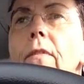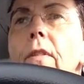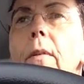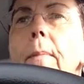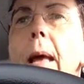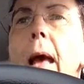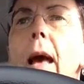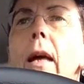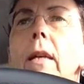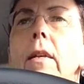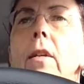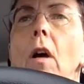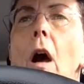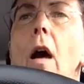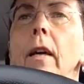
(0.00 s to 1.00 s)
Feel
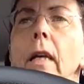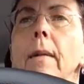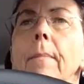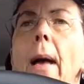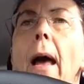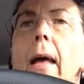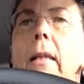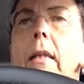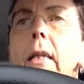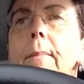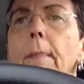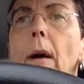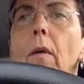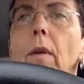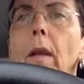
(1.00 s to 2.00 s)
bad talking badly
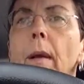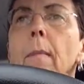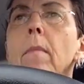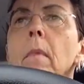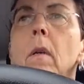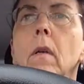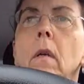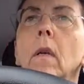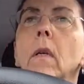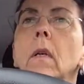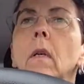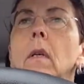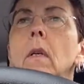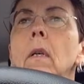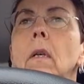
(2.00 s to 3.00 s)
about him,
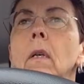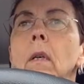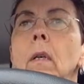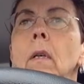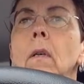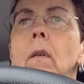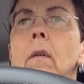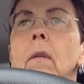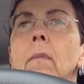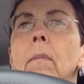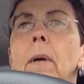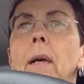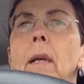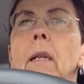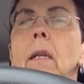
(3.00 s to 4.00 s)

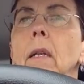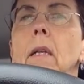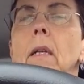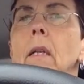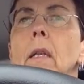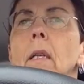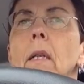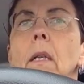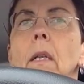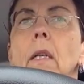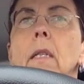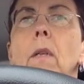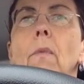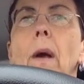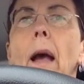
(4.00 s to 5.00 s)
but
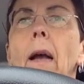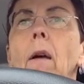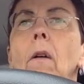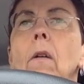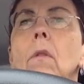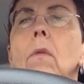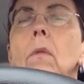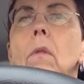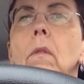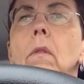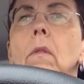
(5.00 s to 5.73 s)
he's a wacko,